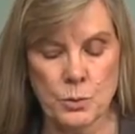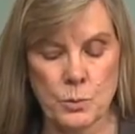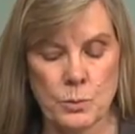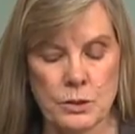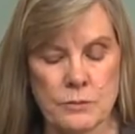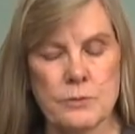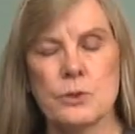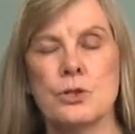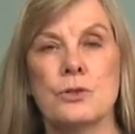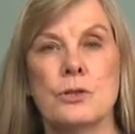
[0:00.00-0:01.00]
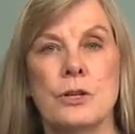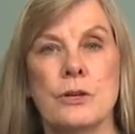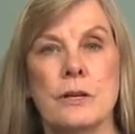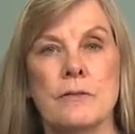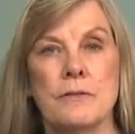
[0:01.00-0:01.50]
wonderful tool you
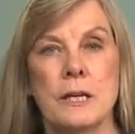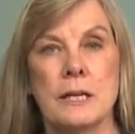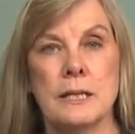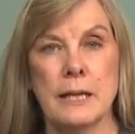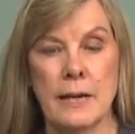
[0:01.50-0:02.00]
can find,